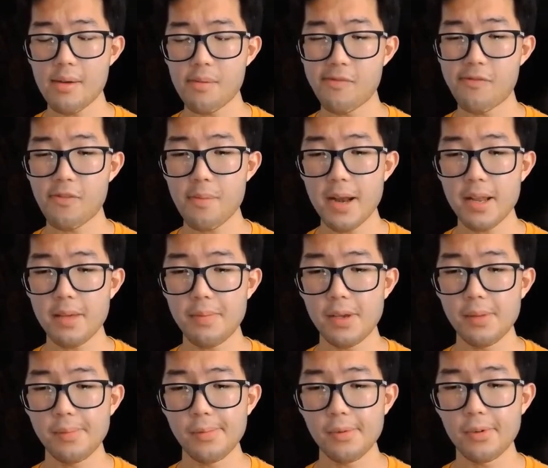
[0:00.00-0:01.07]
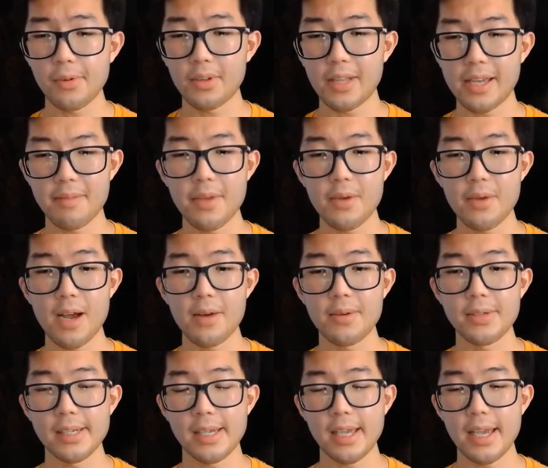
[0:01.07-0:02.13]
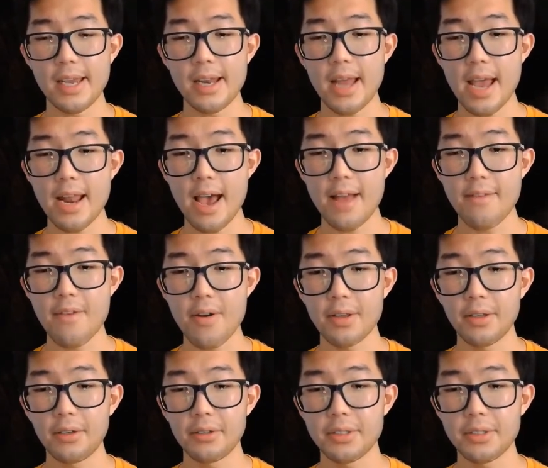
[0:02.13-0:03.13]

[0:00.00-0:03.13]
for many people like me when I was a kid and had very little